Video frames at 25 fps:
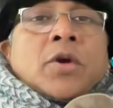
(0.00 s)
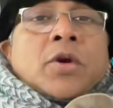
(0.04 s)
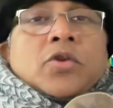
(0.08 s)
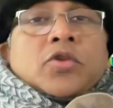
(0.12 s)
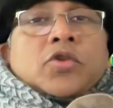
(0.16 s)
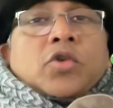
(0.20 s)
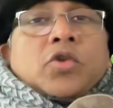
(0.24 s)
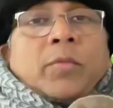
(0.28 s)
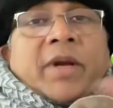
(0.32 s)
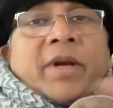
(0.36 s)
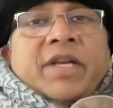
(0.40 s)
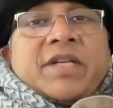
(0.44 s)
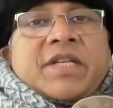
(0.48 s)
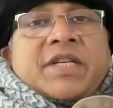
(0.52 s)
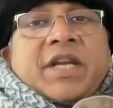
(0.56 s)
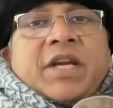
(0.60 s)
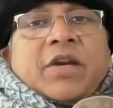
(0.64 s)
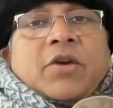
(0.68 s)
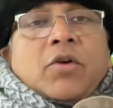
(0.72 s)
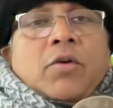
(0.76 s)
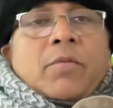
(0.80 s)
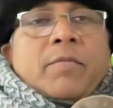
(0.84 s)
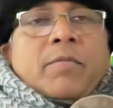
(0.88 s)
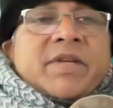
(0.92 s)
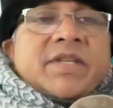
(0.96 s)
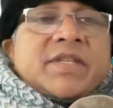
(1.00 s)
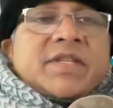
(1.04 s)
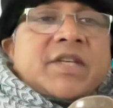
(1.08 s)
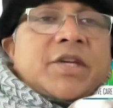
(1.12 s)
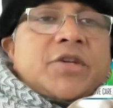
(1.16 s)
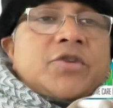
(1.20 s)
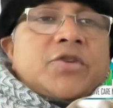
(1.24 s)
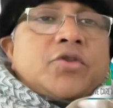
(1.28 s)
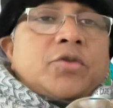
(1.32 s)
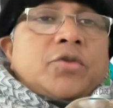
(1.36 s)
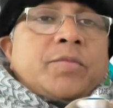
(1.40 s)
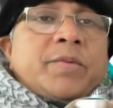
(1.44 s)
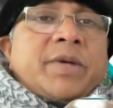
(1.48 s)
So my take-home
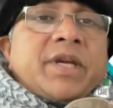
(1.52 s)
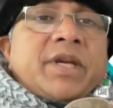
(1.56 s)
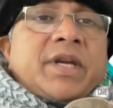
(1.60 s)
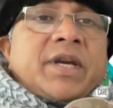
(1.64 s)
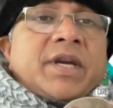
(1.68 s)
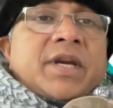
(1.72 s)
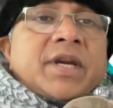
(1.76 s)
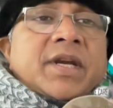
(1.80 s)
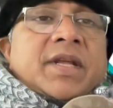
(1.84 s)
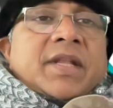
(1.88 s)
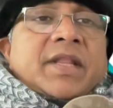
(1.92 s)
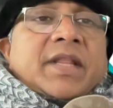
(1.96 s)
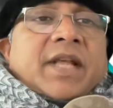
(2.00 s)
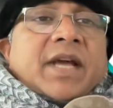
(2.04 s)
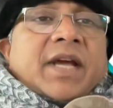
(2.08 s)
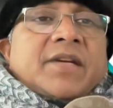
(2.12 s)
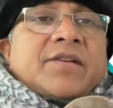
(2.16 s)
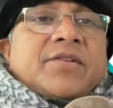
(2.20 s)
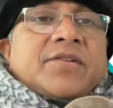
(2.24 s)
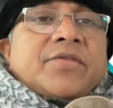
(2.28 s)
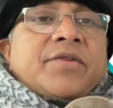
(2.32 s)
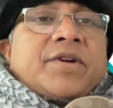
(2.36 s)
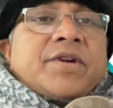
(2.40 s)
message would be that